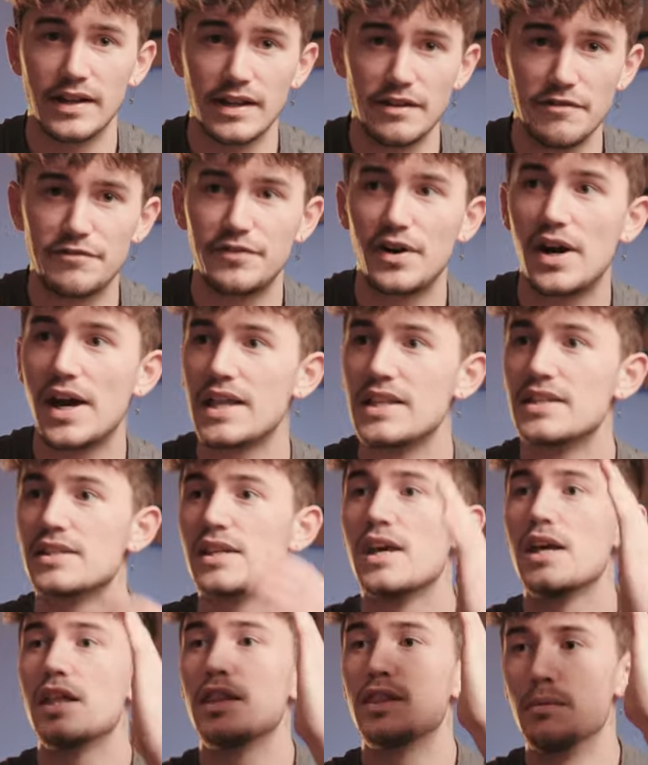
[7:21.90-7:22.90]
find
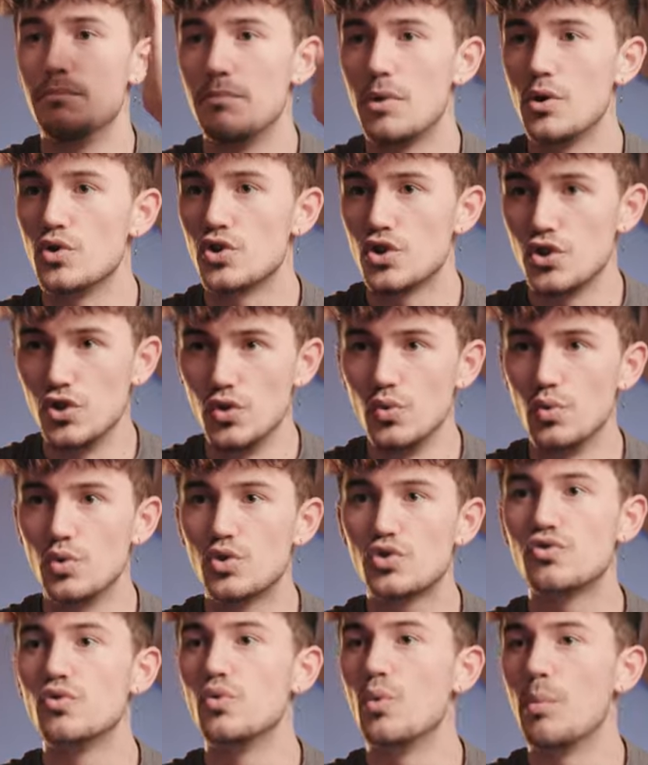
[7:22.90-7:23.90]
the most
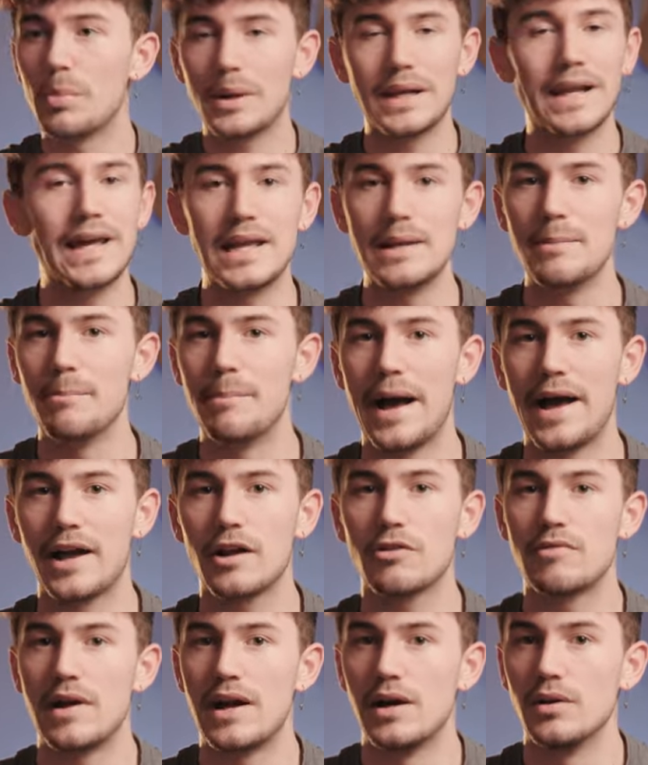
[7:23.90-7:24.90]
neutral, plain
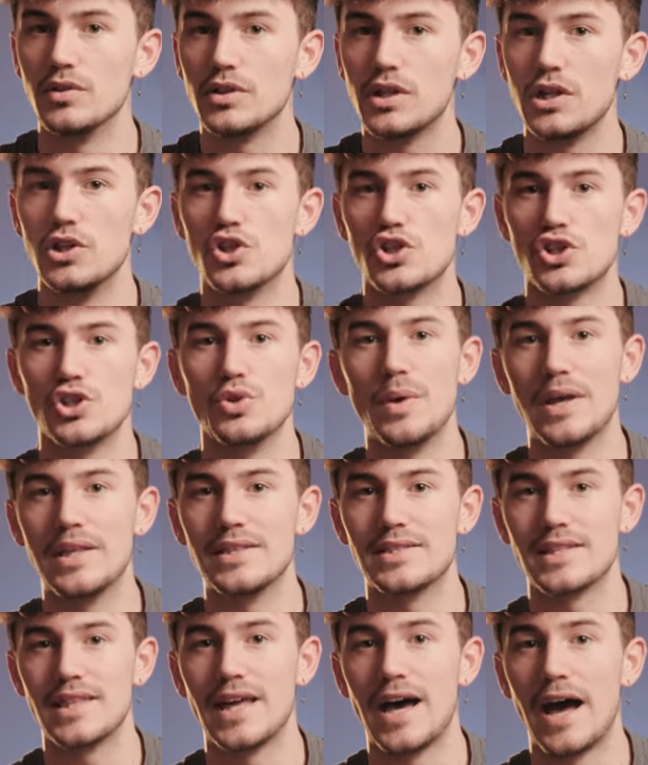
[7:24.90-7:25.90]
background and shoot
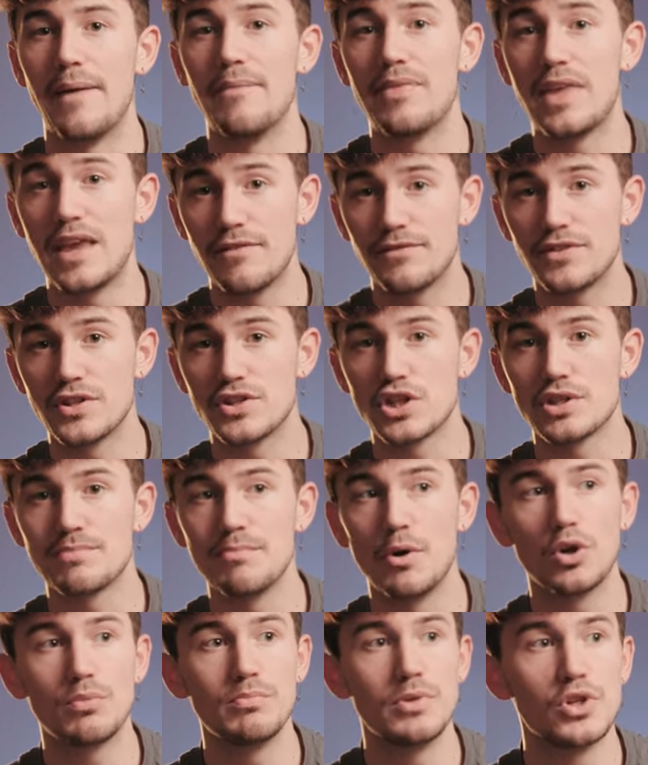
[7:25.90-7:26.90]
into that. If there's a
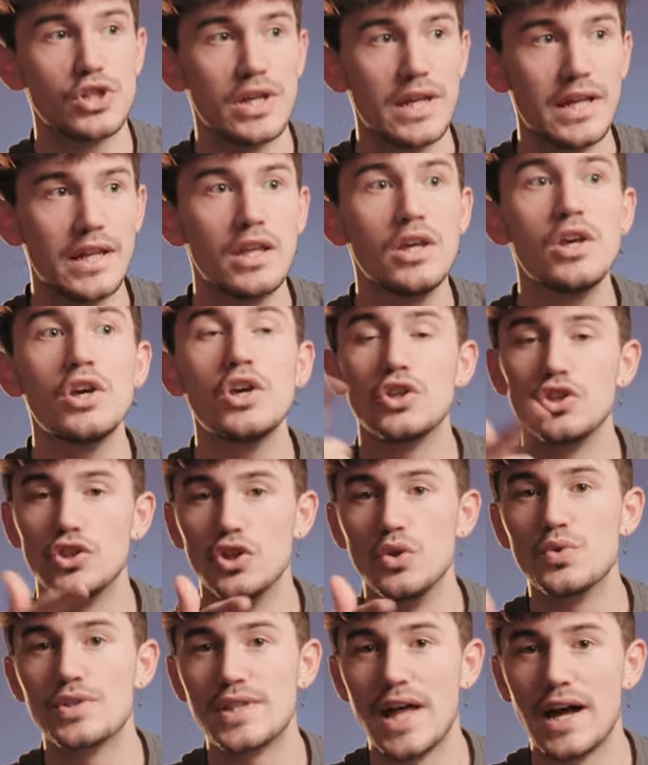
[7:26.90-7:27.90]
smoke machine,
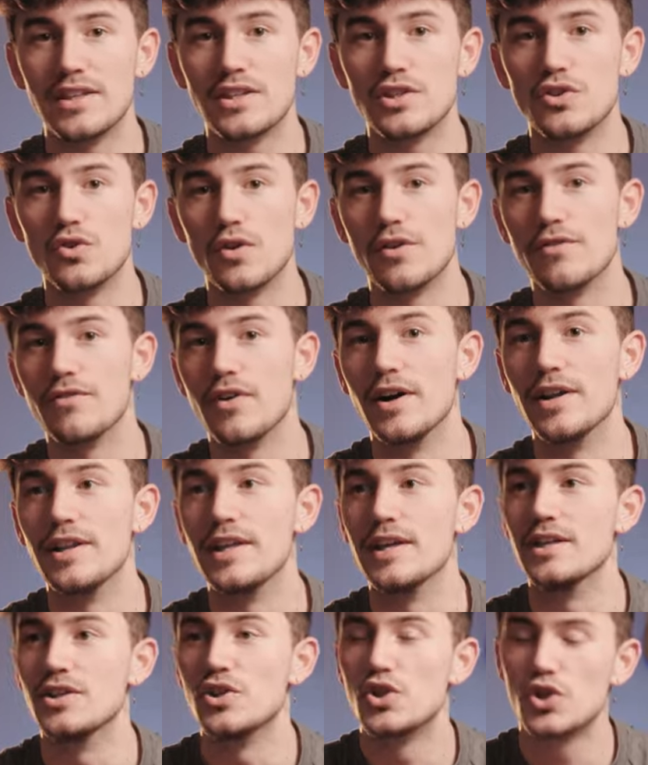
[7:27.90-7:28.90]
use that to your
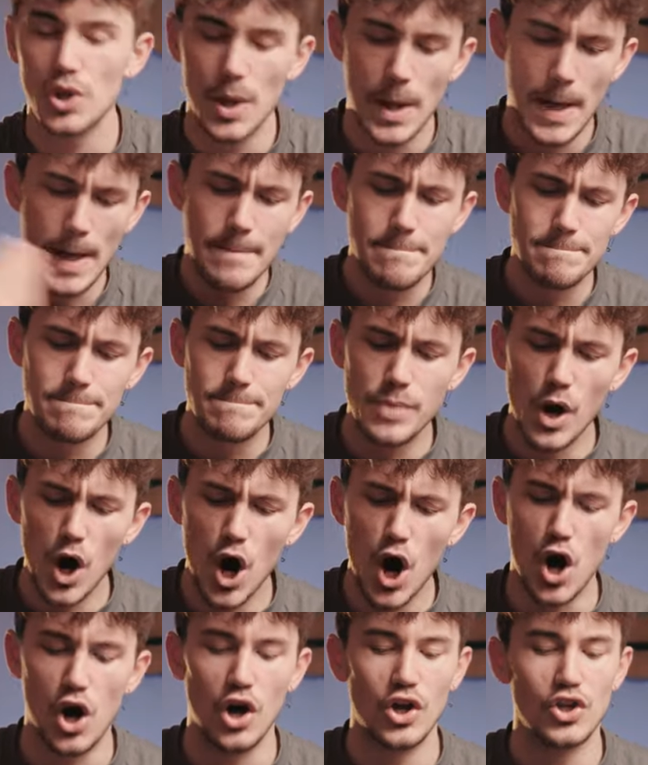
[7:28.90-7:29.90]
advantage.
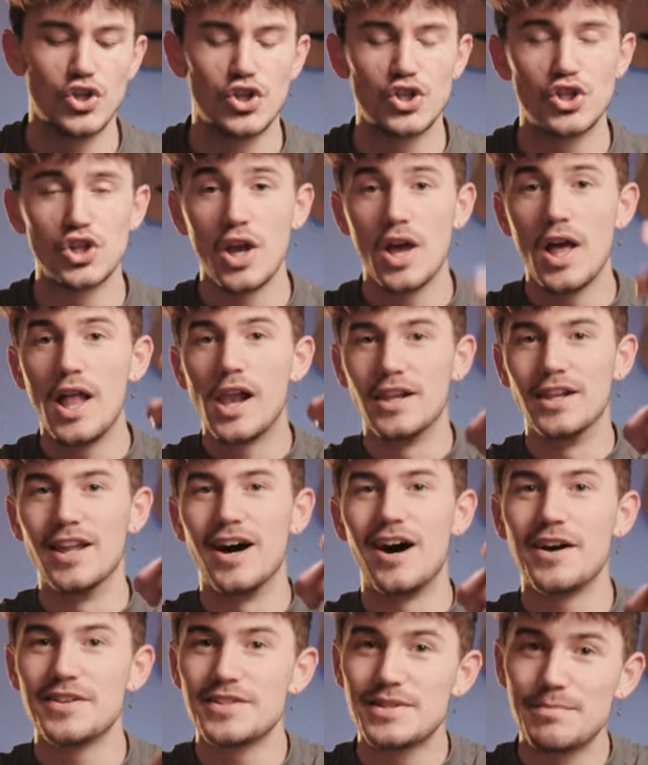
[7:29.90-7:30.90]
Bosh!
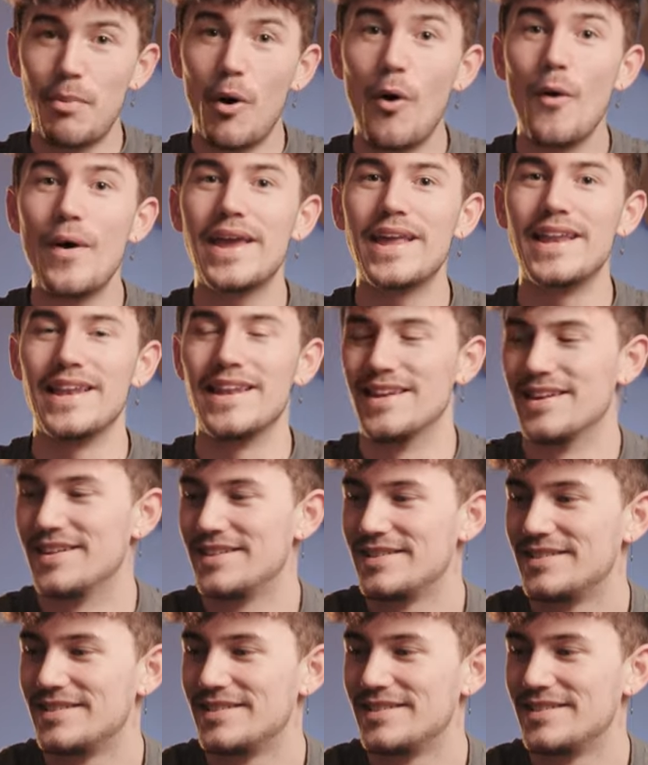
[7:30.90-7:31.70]
Last point.